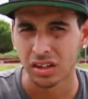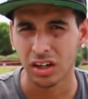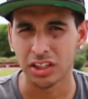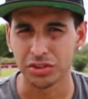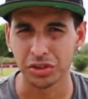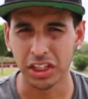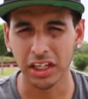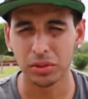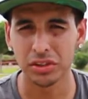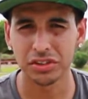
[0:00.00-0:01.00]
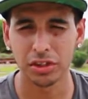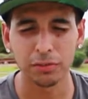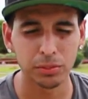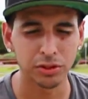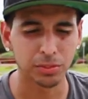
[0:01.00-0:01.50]
Alright, so you kind of want to start
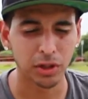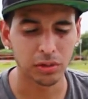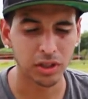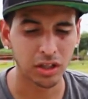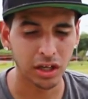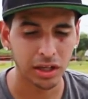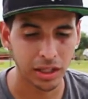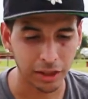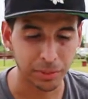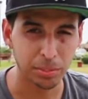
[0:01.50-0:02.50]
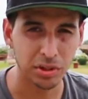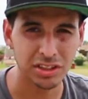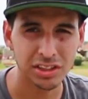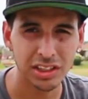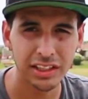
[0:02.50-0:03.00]
from a small rail. Like me
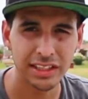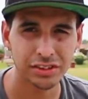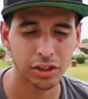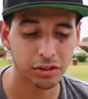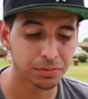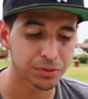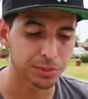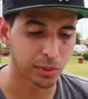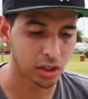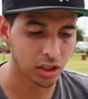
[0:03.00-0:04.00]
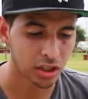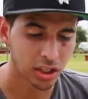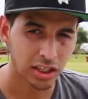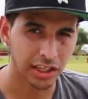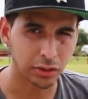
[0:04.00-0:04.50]
personally, I start off from small,
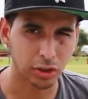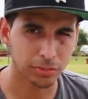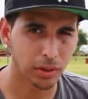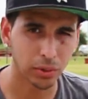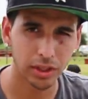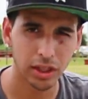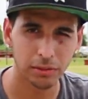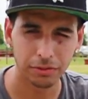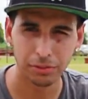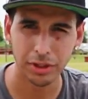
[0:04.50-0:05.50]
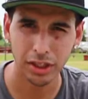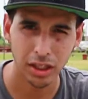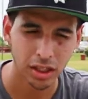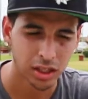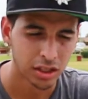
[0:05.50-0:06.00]
kind of worked my way up from it.
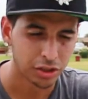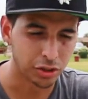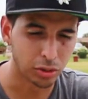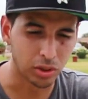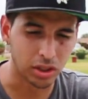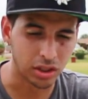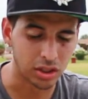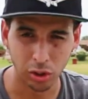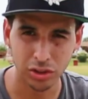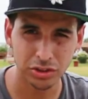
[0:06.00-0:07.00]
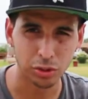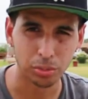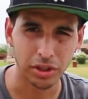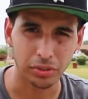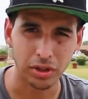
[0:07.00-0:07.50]
You don't want to go into a
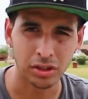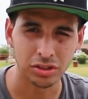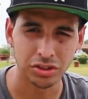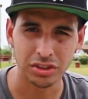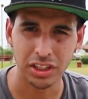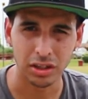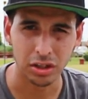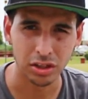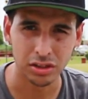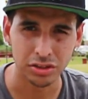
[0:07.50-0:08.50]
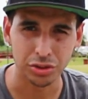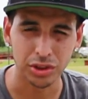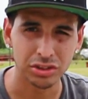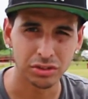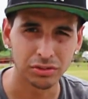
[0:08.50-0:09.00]
big rail and just get hurt and
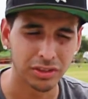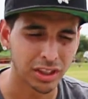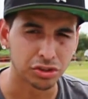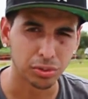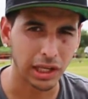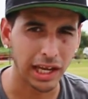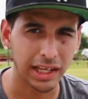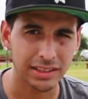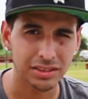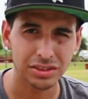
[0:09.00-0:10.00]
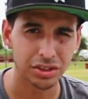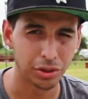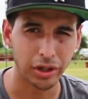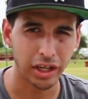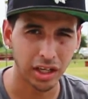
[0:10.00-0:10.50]
stress over it. Just relax,
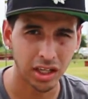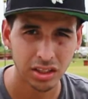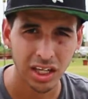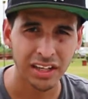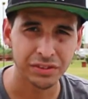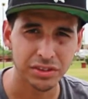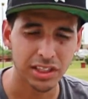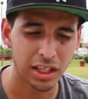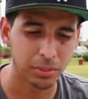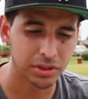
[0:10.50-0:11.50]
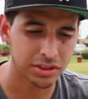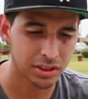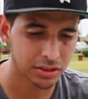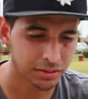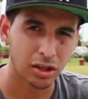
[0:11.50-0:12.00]
you'll get it after time and
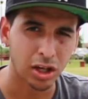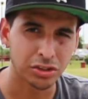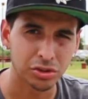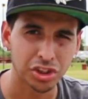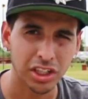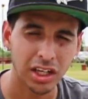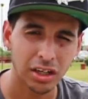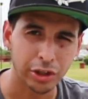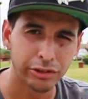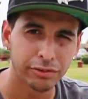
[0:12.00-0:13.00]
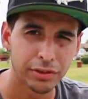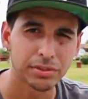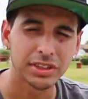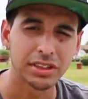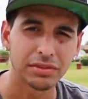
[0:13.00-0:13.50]
stuff. Also check out
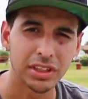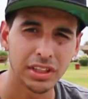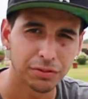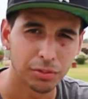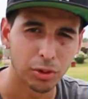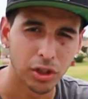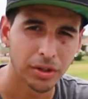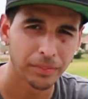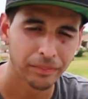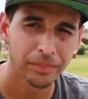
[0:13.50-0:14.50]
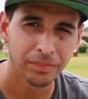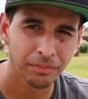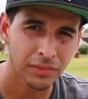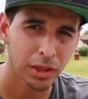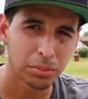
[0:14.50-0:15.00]
GravyfilmsTV.
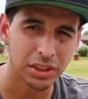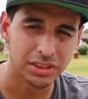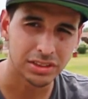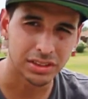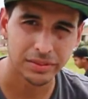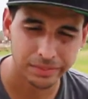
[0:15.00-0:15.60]
Peace.